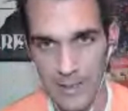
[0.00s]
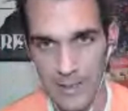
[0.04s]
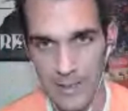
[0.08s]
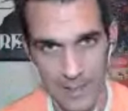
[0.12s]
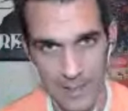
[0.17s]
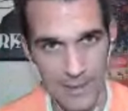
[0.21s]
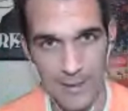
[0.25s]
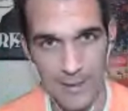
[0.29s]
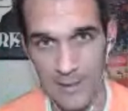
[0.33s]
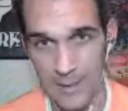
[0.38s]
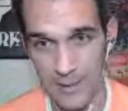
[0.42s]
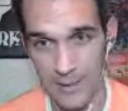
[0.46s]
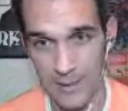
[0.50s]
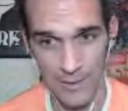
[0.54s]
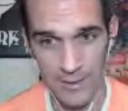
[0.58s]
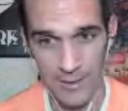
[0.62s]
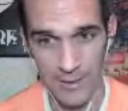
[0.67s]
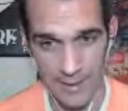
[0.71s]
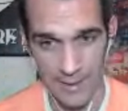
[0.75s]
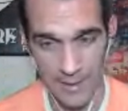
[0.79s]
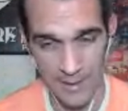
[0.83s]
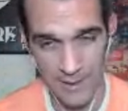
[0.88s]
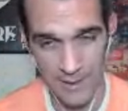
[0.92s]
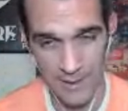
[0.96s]
to get the deal
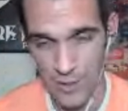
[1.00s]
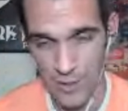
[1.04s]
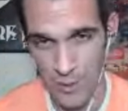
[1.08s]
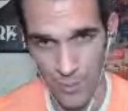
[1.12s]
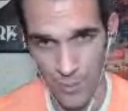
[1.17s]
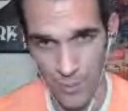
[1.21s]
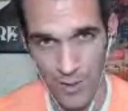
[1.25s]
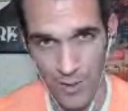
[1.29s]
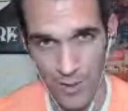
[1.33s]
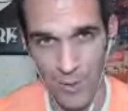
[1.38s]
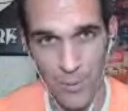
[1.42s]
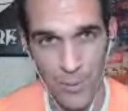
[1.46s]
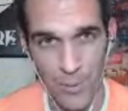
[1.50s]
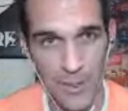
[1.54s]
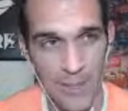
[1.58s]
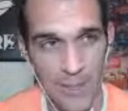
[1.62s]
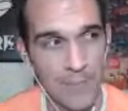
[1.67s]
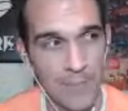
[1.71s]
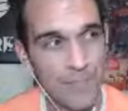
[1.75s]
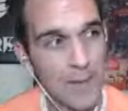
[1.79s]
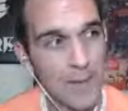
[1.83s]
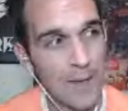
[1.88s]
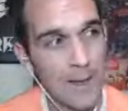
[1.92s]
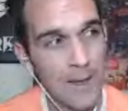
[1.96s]
done. I think she wanted to
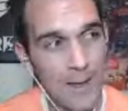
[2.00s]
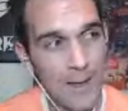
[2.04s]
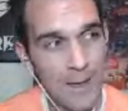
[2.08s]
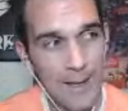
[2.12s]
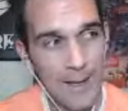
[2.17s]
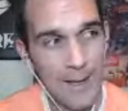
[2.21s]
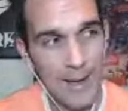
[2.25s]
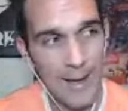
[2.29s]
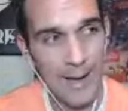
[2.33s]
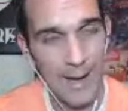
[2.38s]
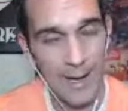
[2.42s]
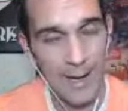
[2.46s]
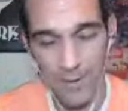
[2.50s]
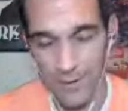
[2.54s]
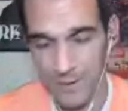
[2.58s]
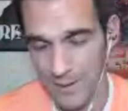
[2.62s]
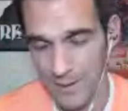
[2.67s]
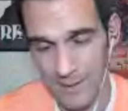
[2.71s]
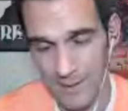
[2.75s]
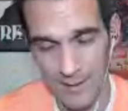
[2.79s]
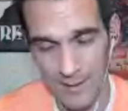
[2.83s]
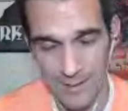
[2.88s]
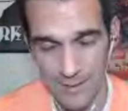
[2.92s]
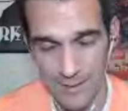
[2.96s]
win. I don't
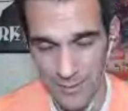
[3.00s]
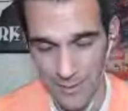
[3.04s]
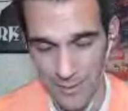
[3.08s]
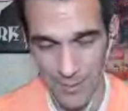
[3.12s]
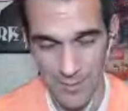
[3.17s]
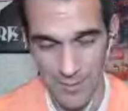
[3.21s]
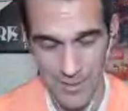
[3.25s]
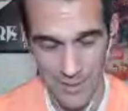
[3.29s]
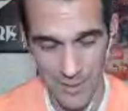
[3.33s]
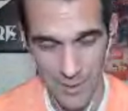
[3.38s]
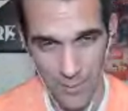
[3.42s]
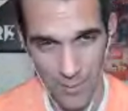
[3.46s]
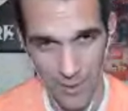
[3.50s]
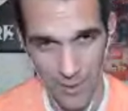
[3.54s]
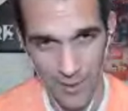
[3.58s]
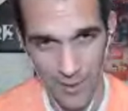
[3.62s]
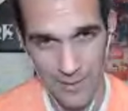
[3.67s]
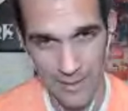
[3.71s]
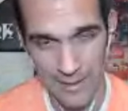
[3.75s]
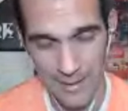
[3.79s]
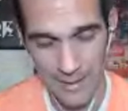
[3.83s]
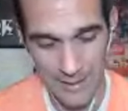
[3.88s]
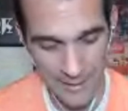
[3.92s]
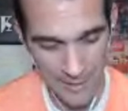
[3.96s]
think that deal goes
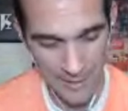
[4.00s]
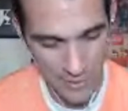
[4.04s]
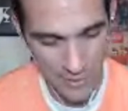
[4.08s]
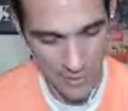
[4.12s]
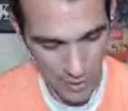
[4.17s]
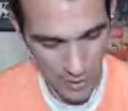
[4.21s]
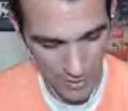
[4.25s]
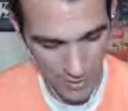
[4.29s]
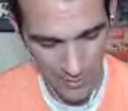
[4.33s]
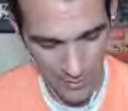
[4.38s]
anywhere, and he should